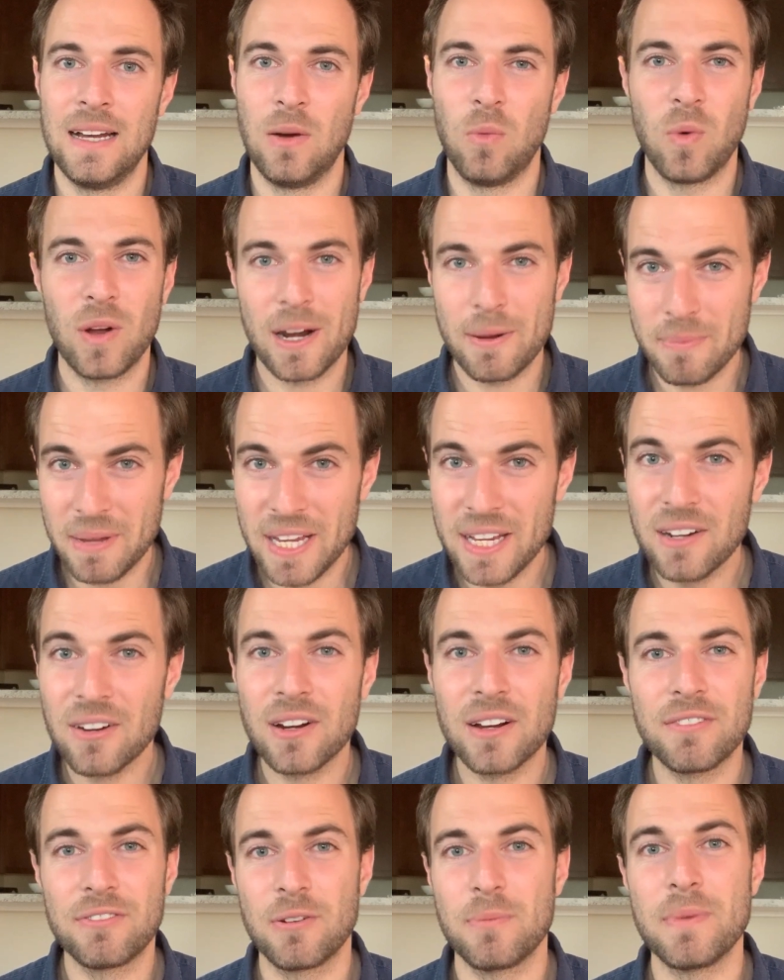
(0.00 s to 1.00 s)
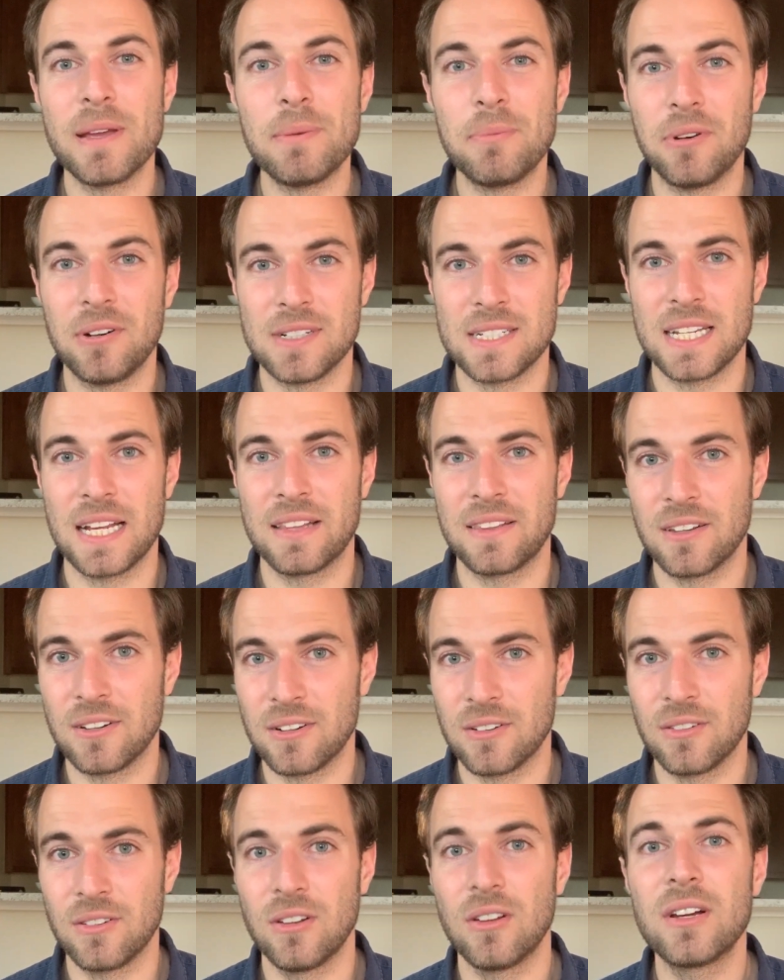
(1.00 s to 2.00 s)
And what I'm hearing from people is that
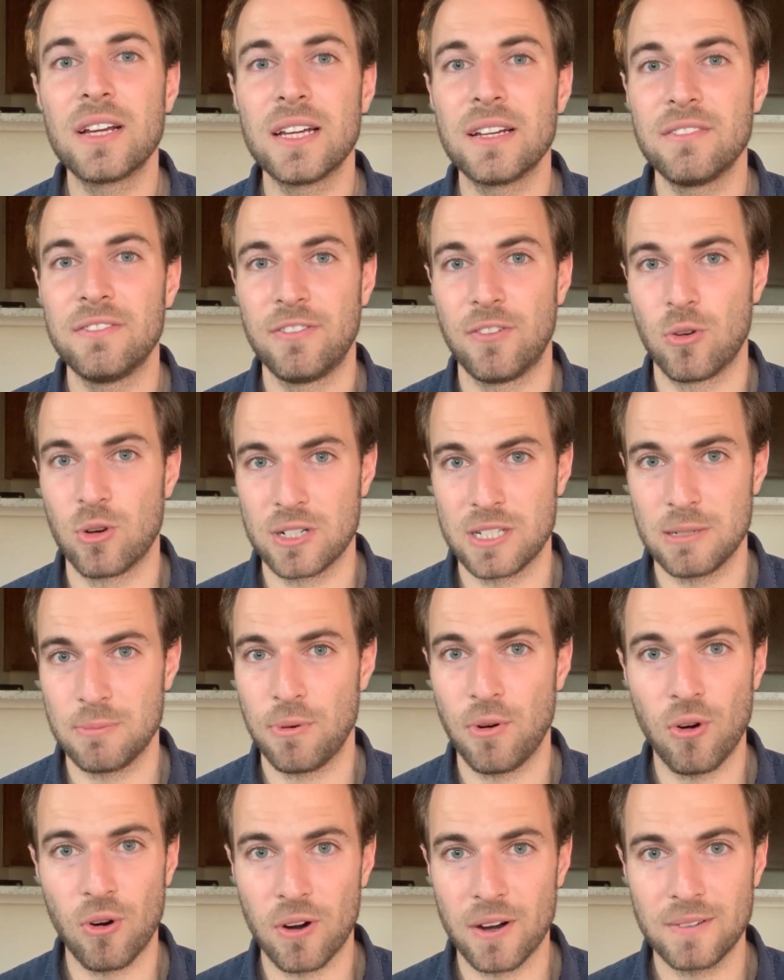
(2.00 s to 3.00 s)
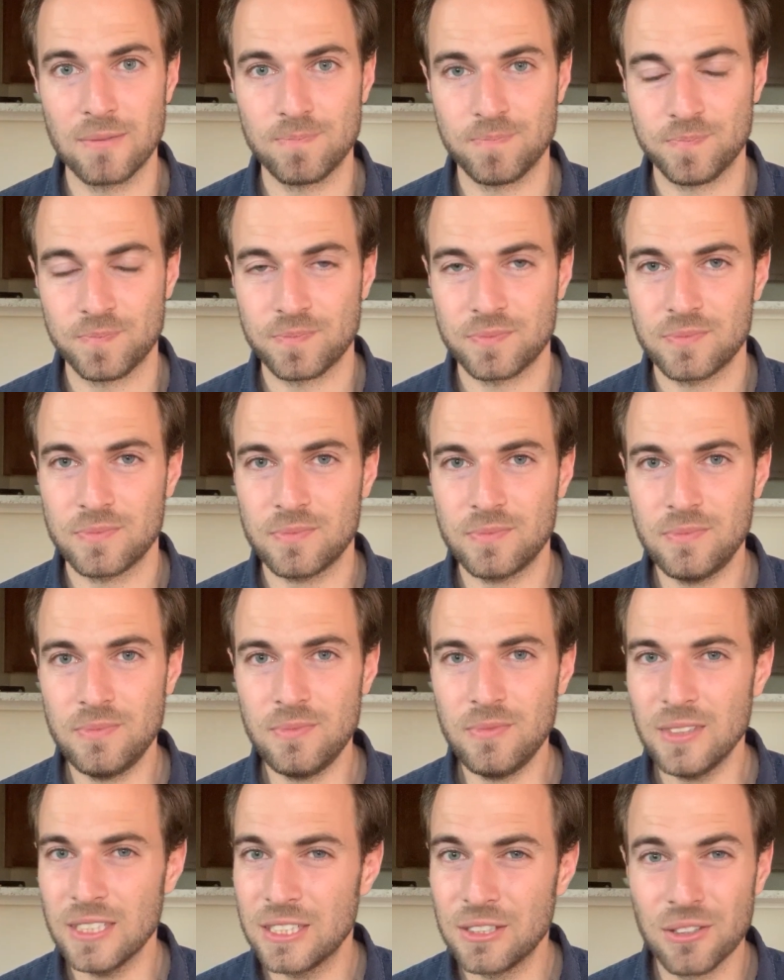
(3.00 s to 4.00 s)
they're looking for support.
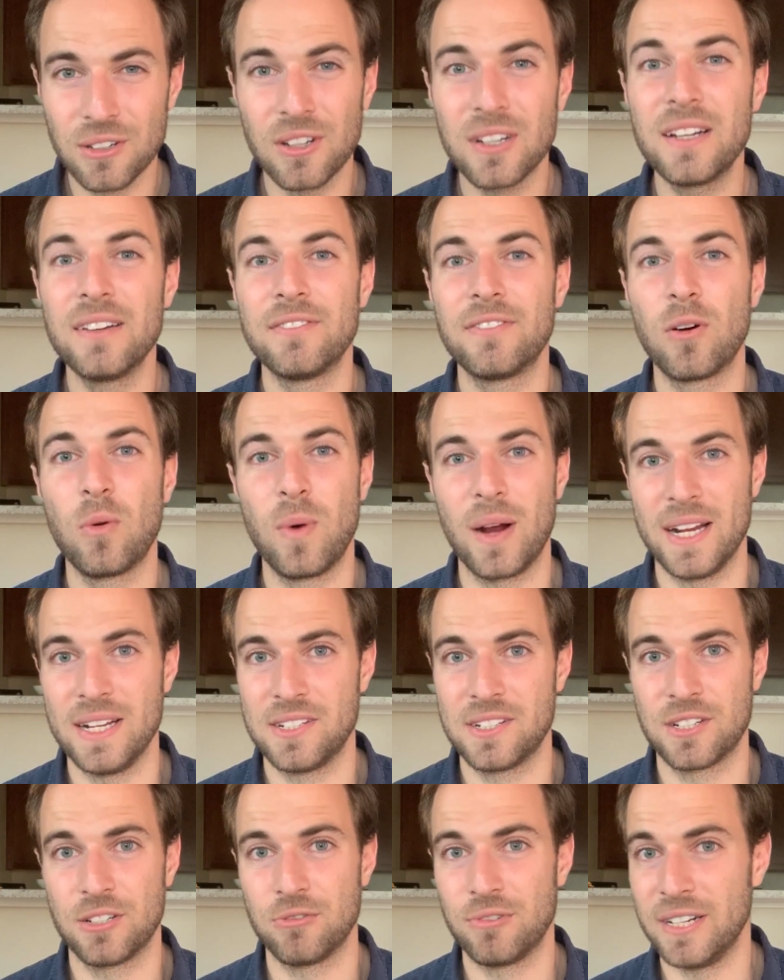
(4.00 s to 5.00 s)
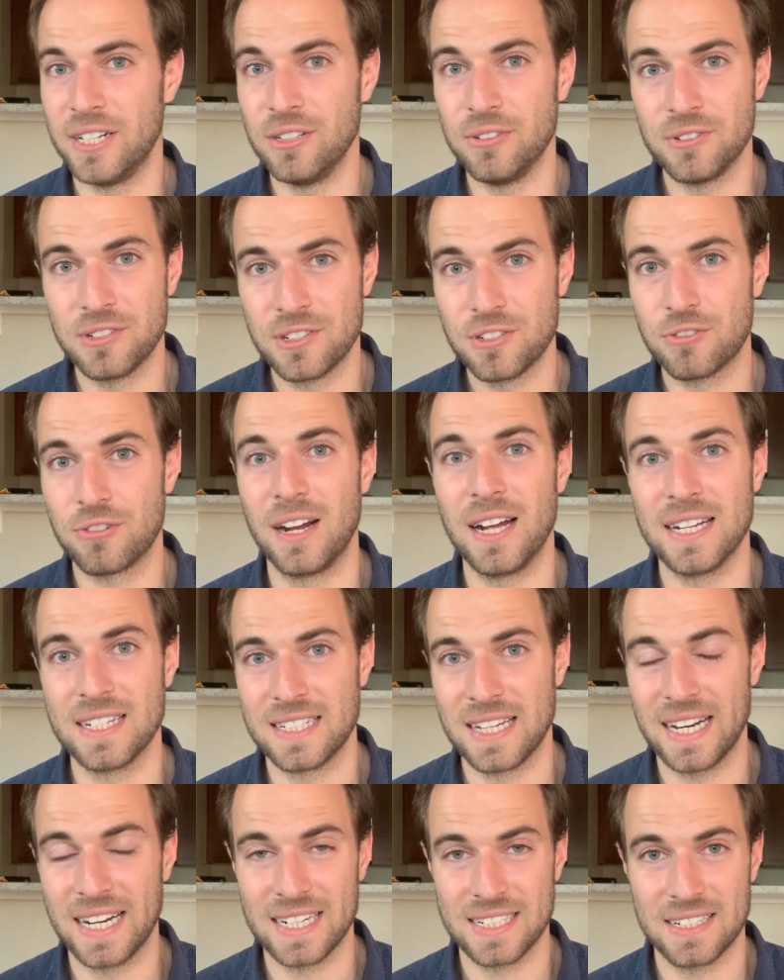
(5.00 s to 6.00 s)
You're looking for ways to reduce
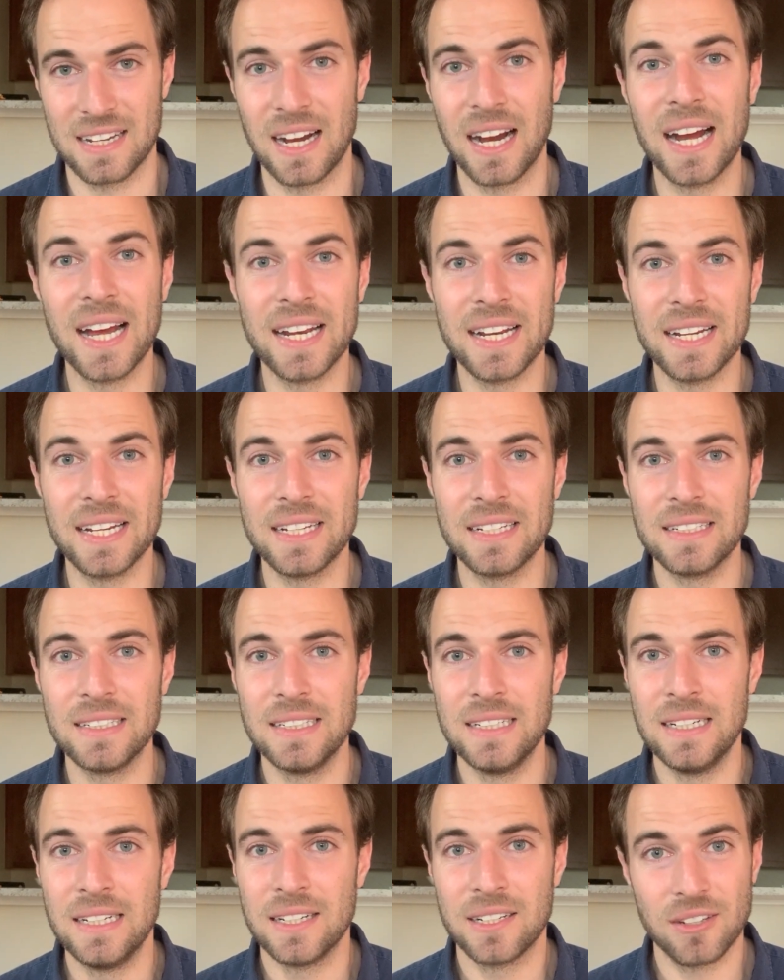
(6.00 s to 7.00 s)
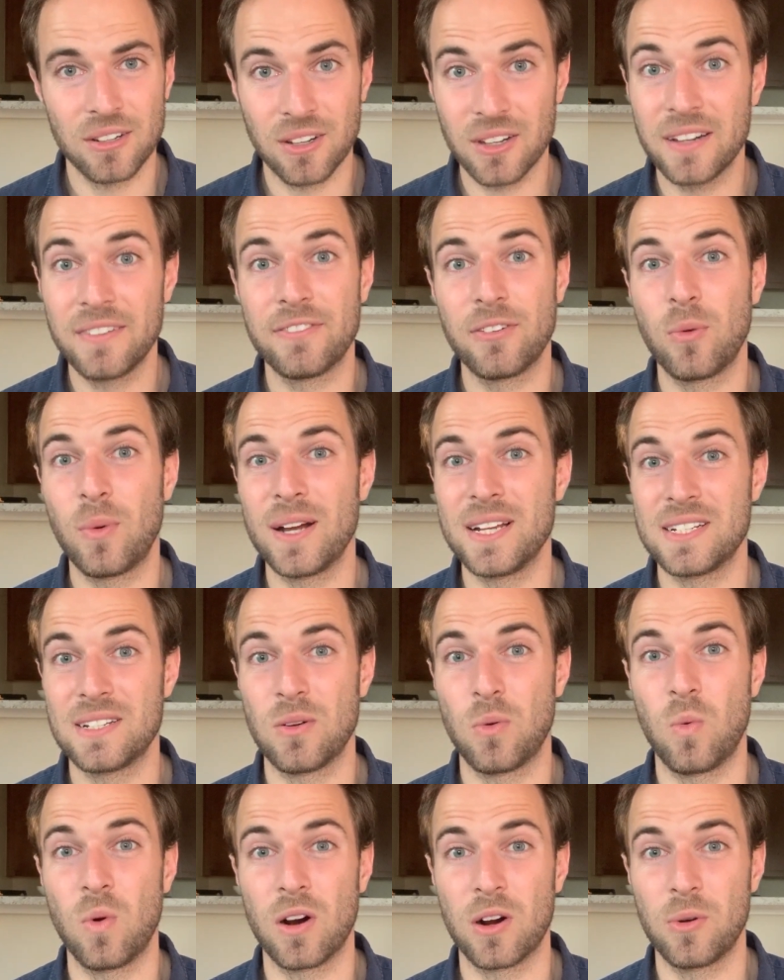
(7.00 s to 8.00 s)
stress and anxiety. You're looking for ways
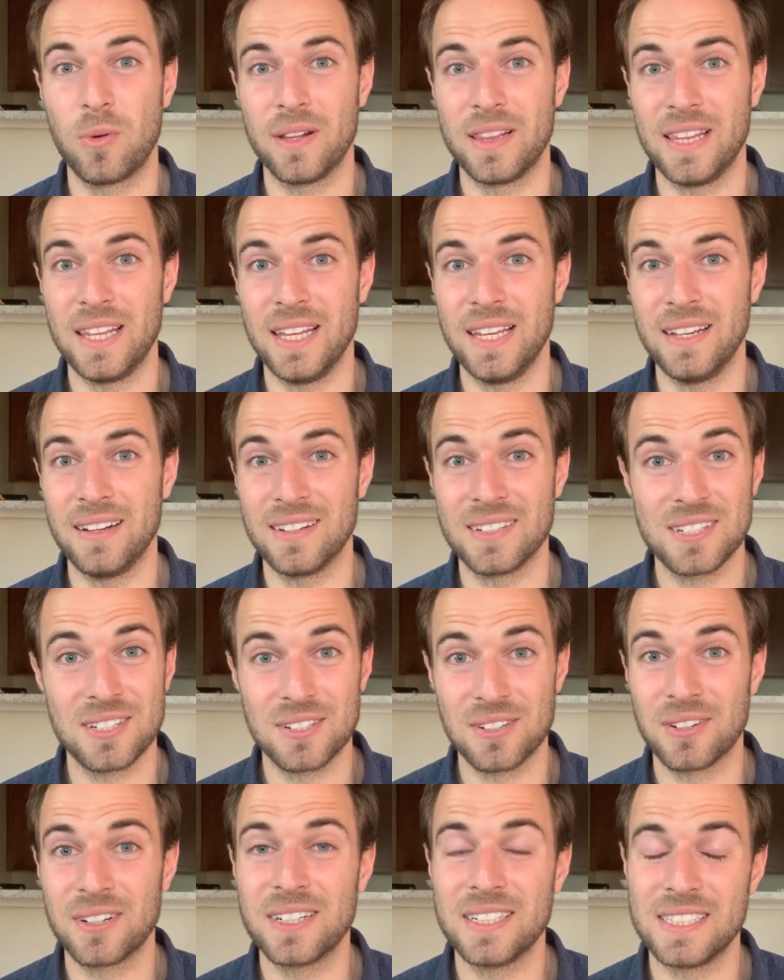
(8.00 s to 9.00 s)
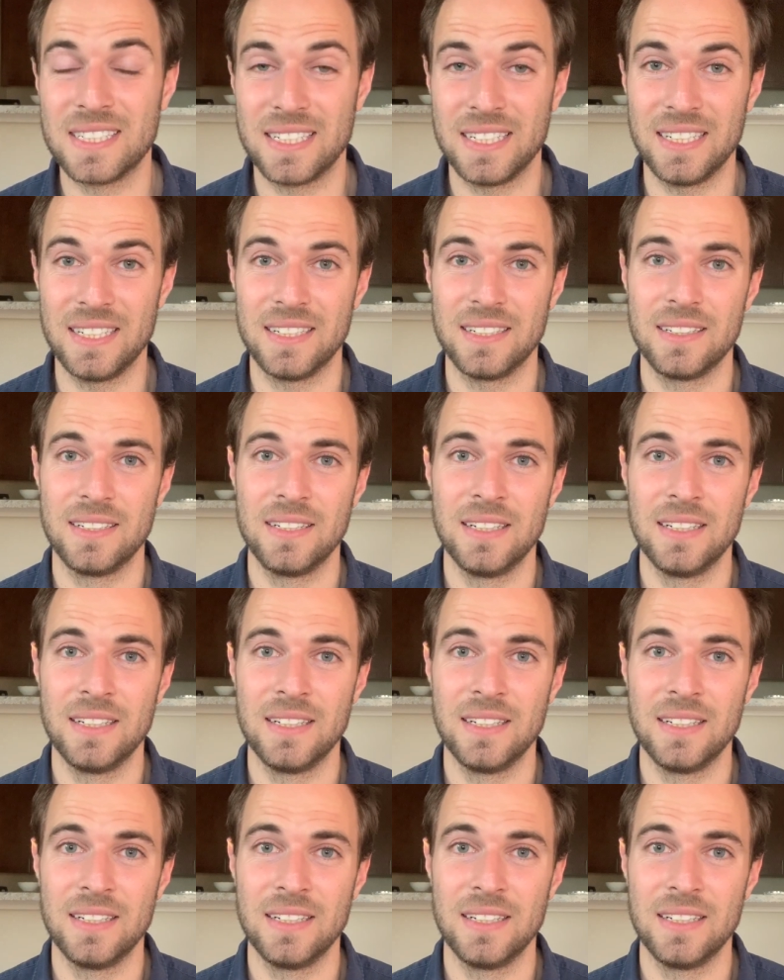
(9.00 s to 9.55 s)
to work with the uncertainty